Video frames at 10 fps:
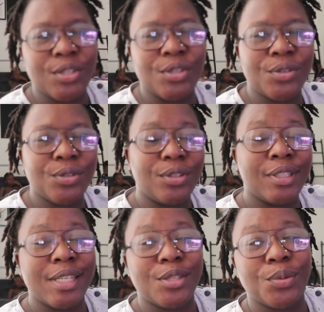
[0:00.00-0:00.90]
to
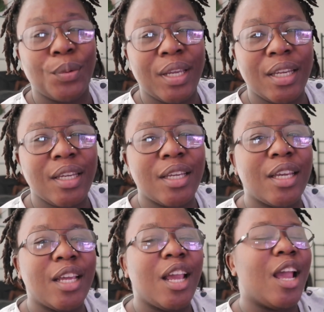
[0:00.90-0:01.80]
this week,